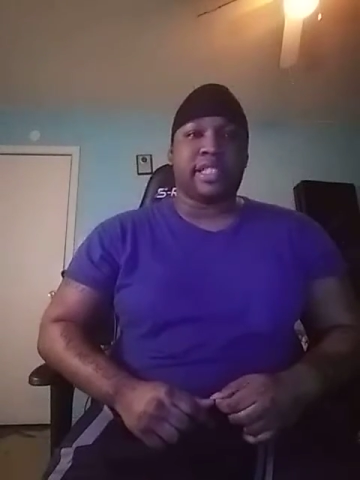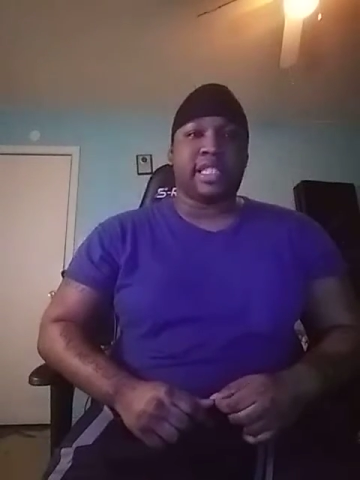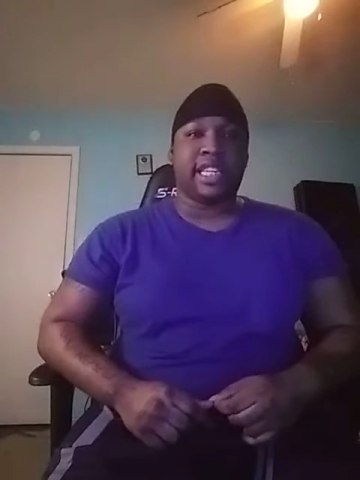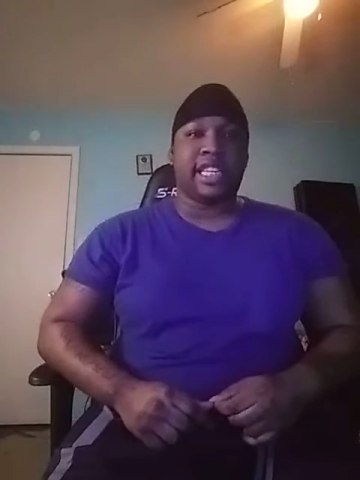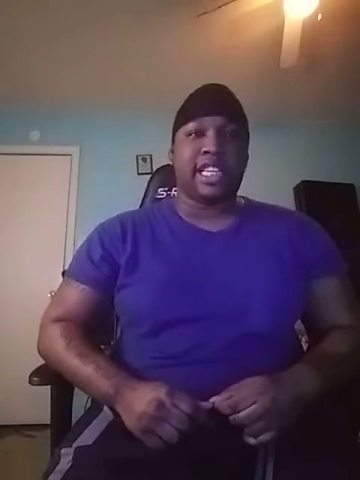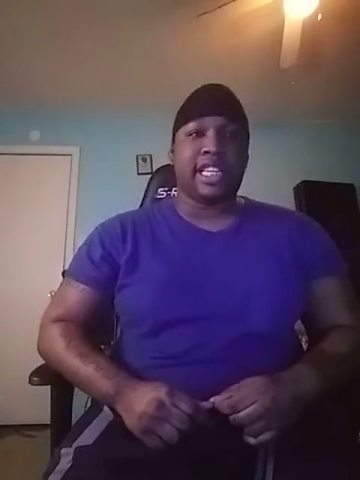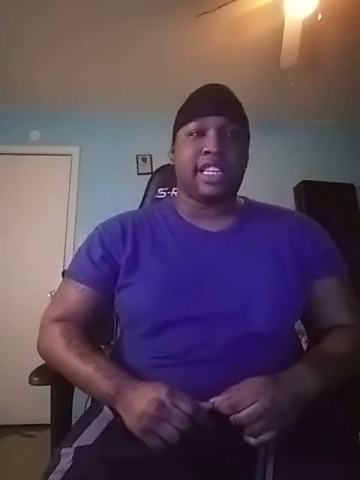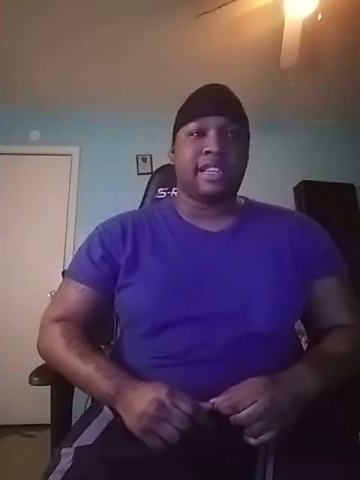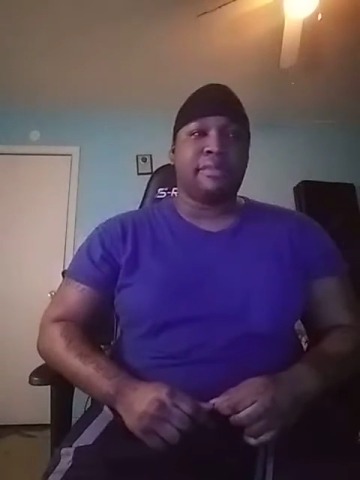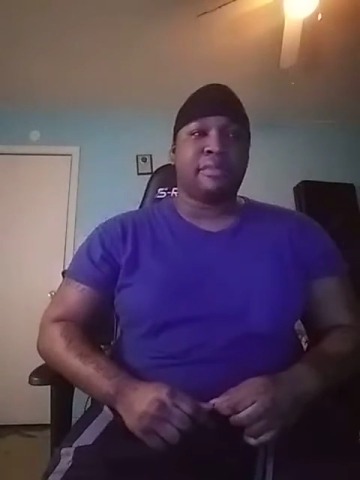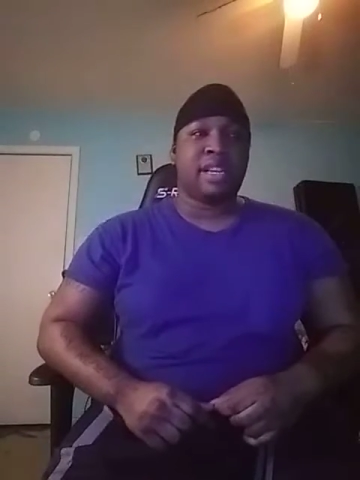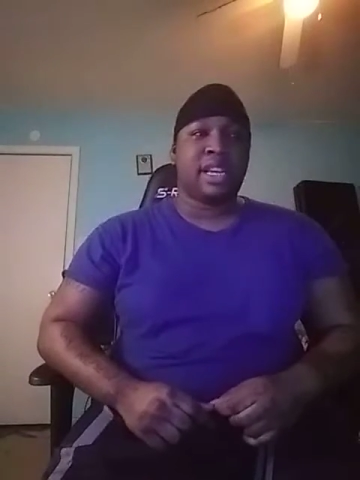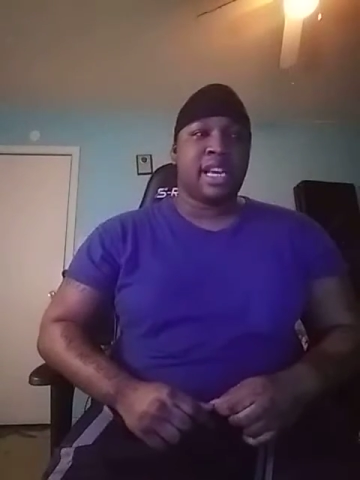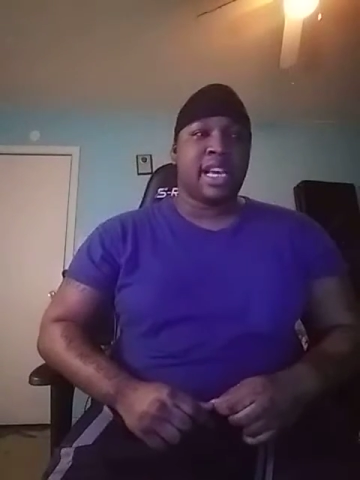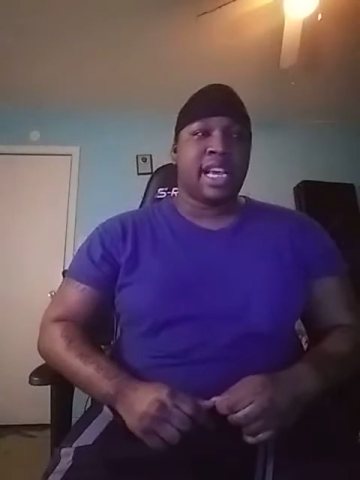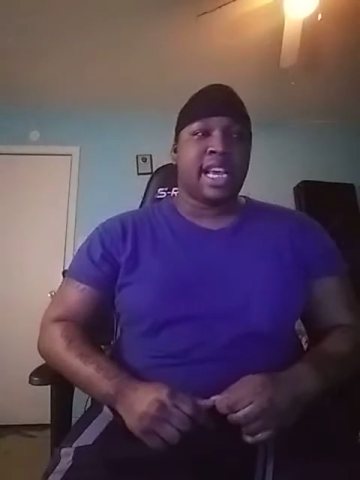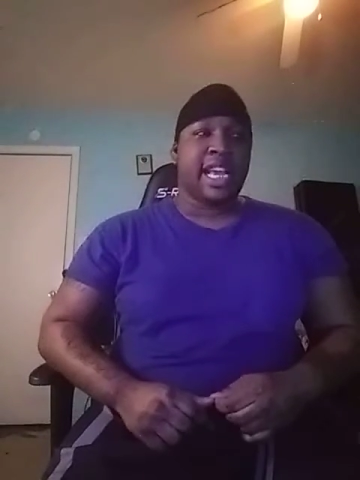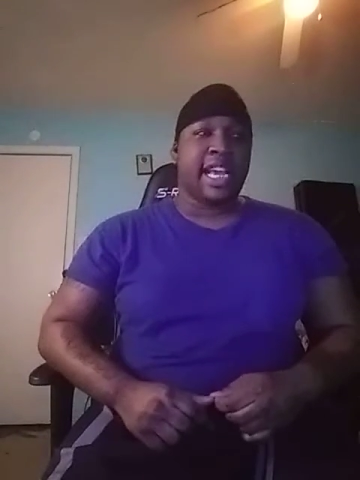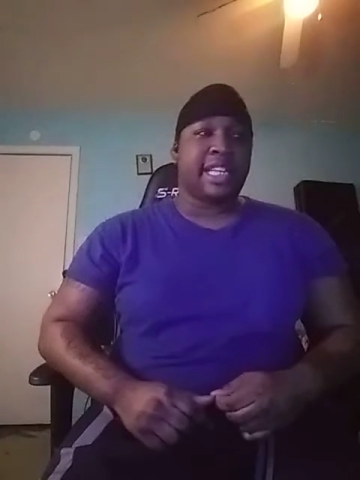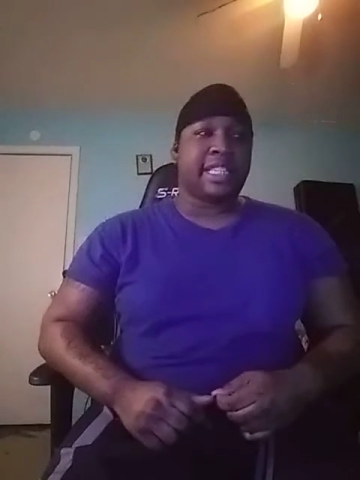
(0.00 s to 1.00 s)
team
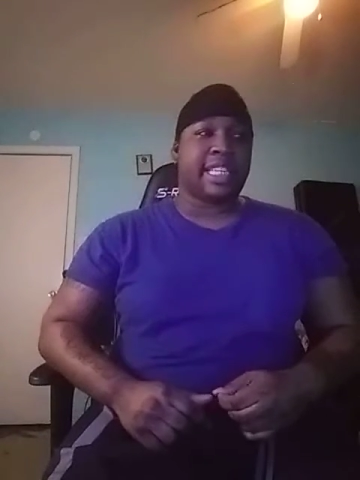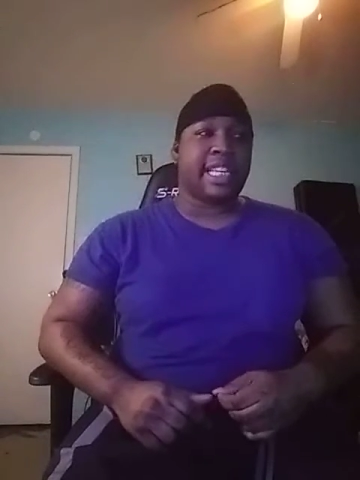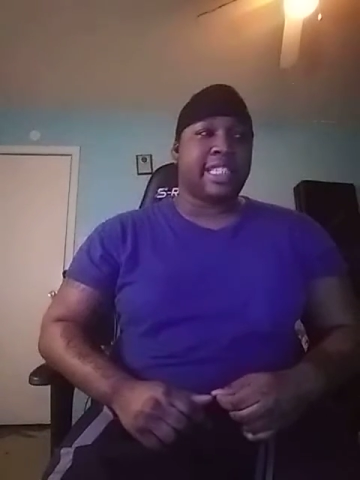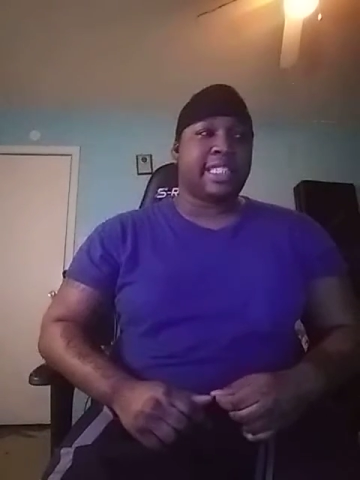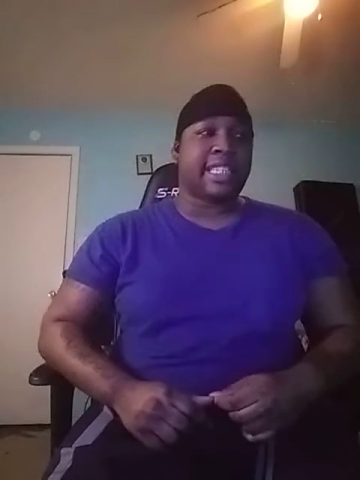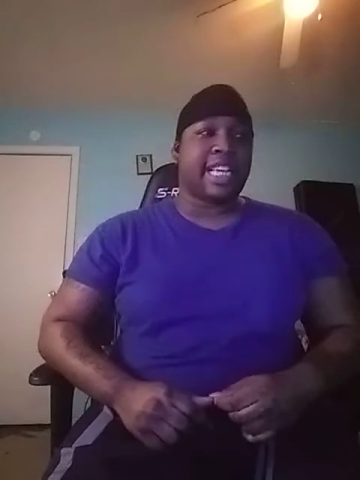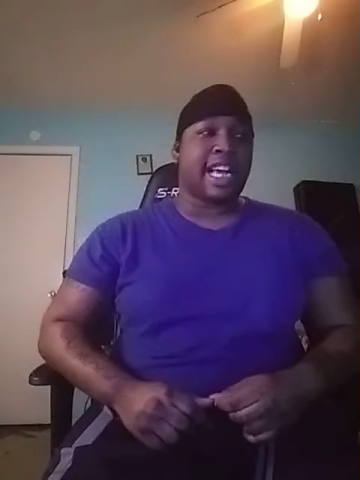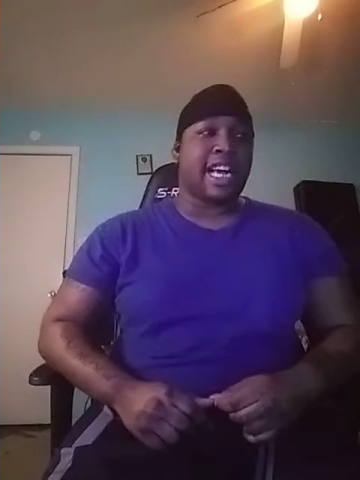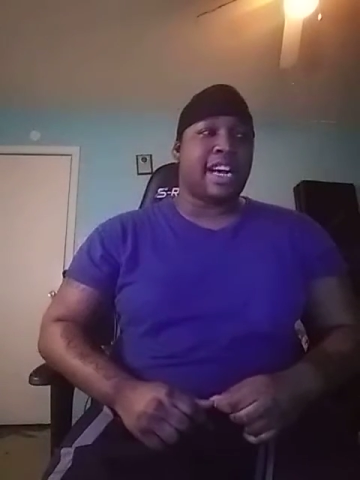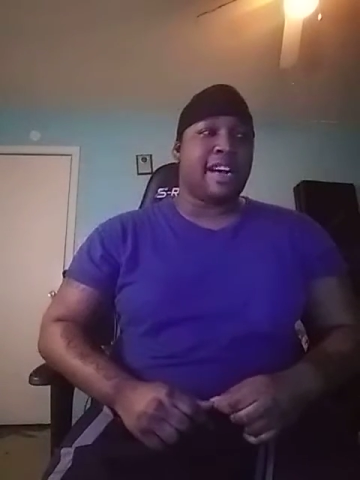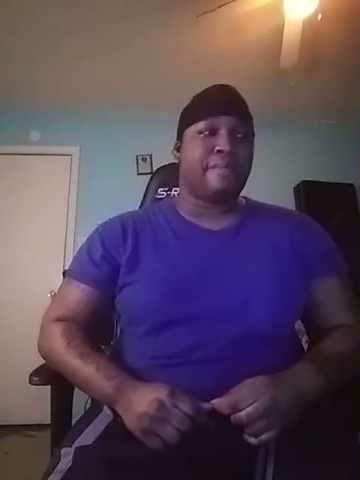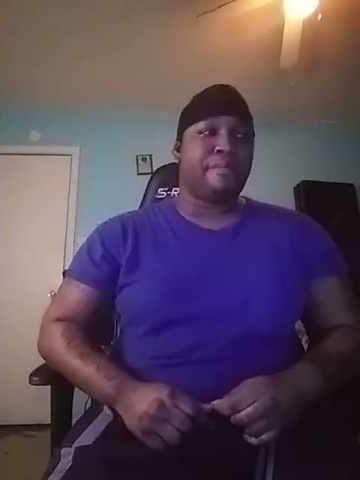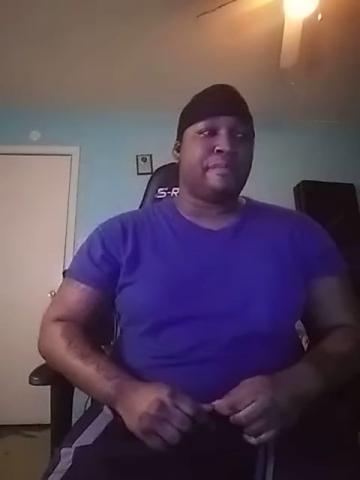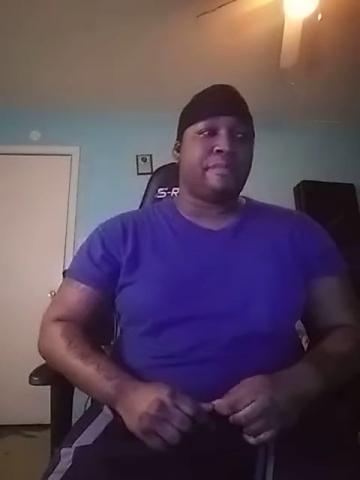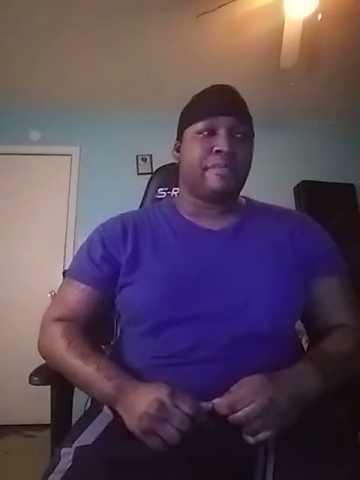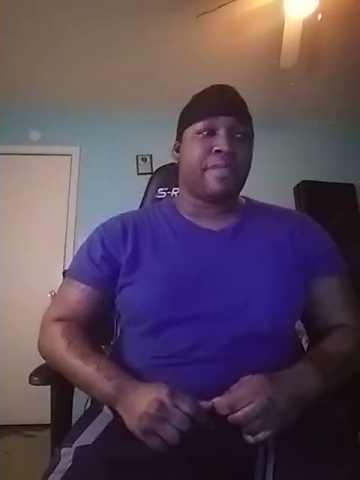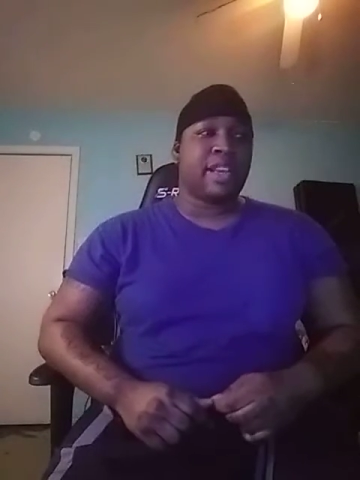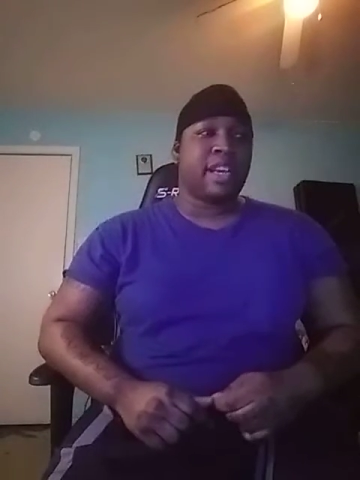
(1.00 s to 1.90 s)
at that time.